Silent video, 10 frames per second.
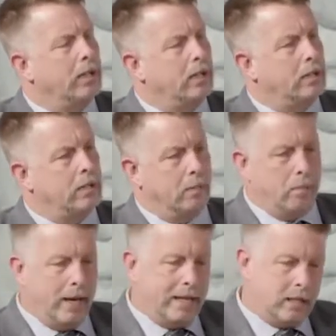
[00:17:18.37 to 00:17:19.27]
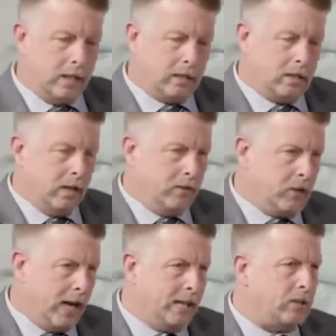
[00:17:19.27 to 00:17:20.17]
The basics of
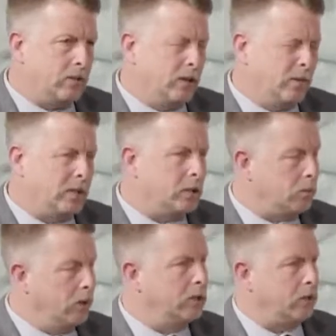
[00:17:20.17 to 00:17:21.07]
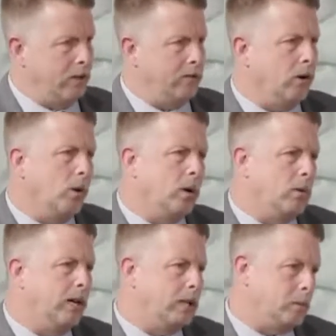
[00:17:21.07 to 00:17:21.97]
John Street, which is pretty
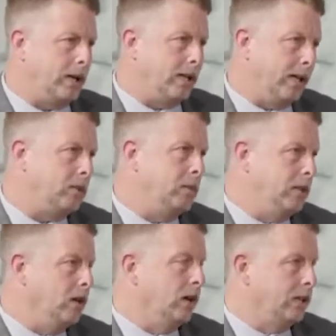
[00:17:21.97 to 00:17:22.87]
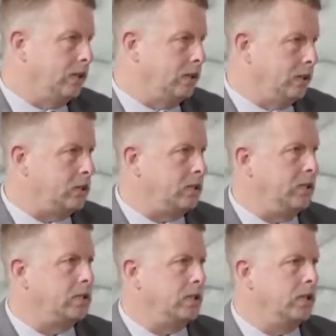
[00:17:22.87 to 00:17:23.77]
straightforward, we expect that to be done this
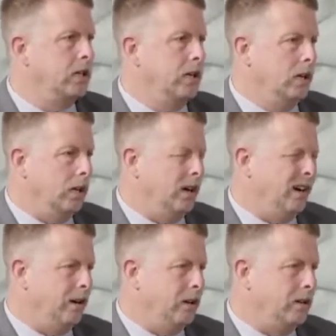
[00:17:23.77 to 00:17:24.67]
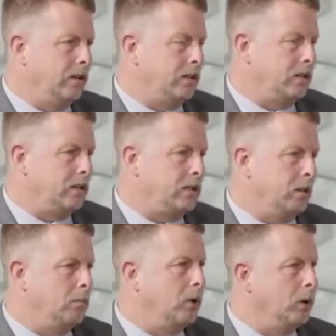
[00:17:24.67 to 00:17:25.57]
season.
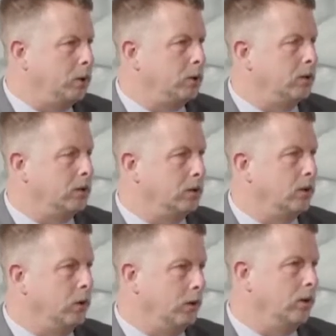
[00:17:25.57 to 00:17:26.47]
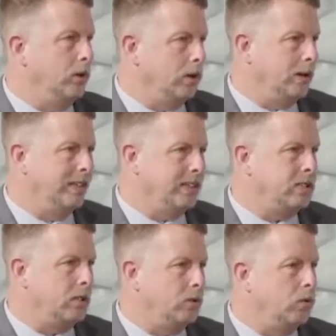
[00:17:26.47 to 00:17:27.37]
Some partial or at
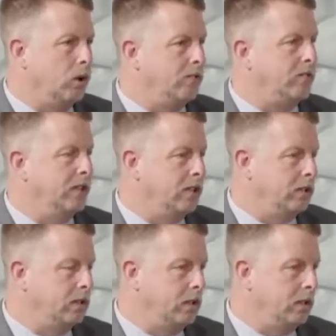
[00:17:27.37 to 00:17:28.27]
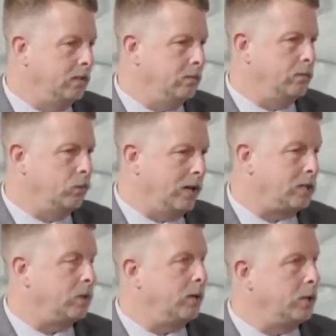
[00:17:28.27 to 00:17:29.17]
least a rough-in
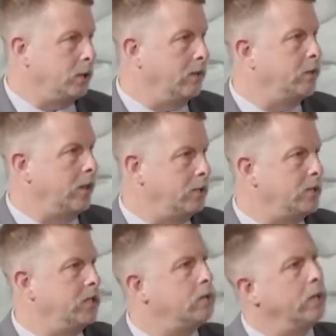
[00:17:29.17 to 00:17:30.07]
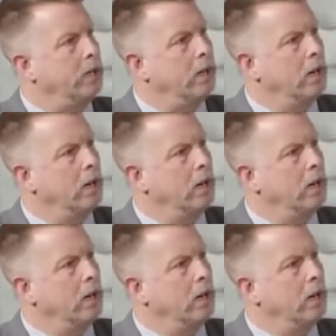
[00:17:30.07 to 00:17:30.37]
restoration of Genesee Street.